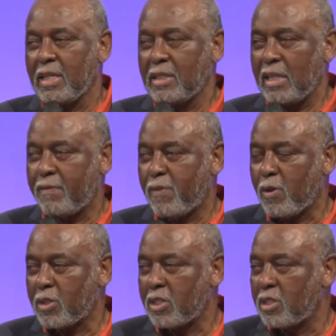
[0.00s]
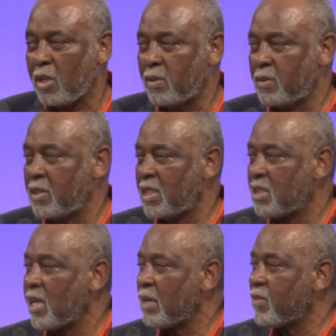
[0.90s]
that he focuses on is
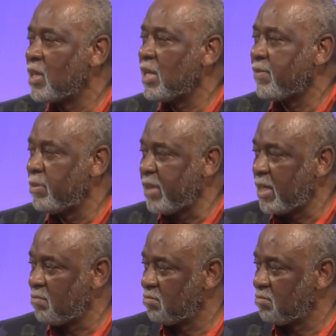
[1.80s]
that of the government.